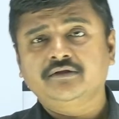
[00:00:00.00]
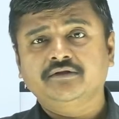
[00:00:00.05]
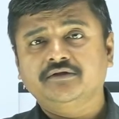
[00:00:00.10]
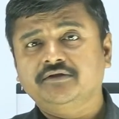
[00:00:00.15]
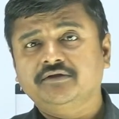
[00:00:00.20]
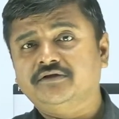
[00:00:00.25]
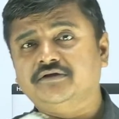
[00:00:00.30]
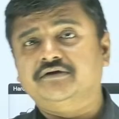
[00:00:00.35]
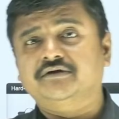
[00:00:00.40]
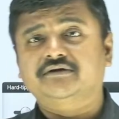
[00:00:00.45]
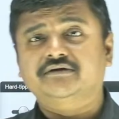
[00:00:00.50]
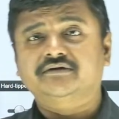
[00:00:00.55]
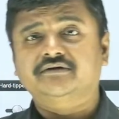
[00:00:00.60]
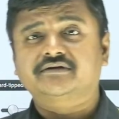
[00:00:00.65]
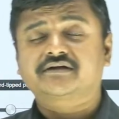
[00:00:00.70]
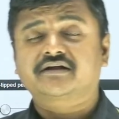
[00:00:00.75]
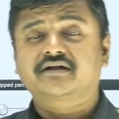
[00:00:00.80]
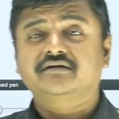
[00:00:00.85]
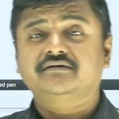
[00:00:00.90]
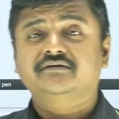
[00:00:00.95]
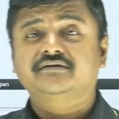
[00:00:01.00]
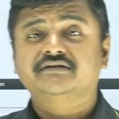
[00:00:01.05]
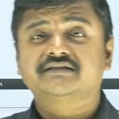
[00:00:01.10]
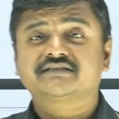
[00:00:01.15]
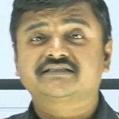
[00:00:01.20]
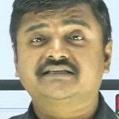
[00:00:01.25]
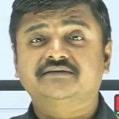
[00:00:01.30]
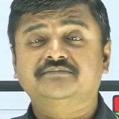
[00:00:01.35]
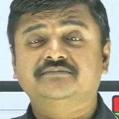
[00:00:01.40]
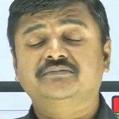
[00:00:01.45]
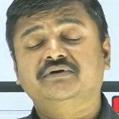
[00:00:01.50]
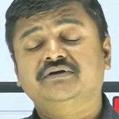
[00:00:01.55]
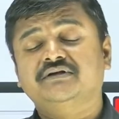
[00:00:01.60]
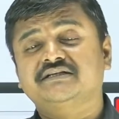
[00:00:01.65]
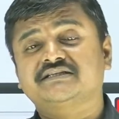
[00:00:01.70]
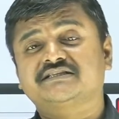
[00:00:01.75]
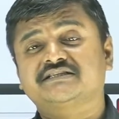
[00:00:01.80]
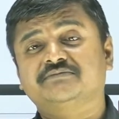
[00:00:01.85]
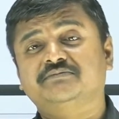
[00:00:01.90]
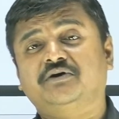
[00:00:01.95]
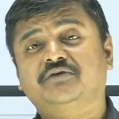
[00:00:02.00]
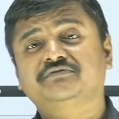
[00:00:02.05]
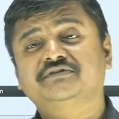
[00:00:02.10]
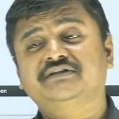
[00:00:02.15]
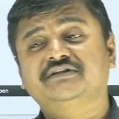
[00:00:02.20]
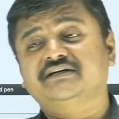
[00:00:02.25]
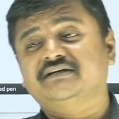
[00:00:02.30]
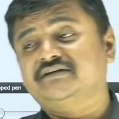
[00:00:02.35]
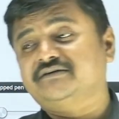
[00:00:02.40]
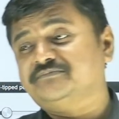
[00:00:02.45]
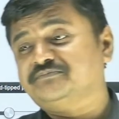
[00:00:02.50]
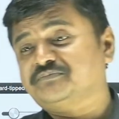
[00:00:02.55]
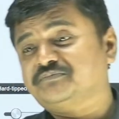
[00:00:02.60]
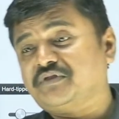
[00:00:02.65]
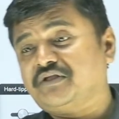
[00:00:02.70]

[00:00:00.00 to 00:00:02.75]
uh, some of the